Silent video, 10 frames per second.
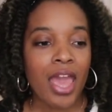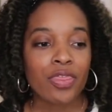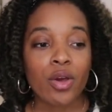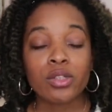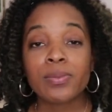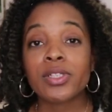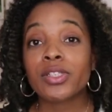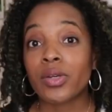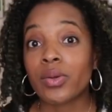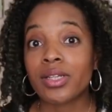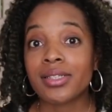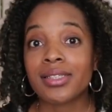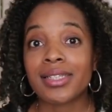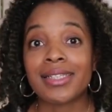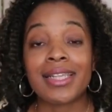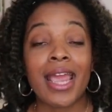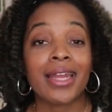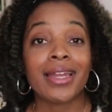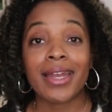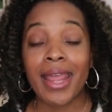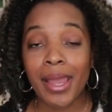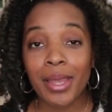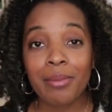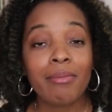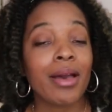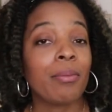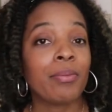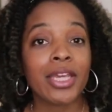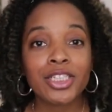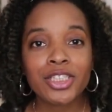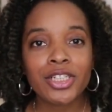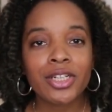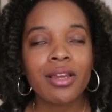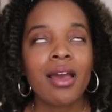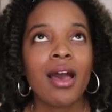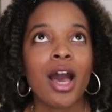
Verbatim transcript: And those personas contain a name, a picture,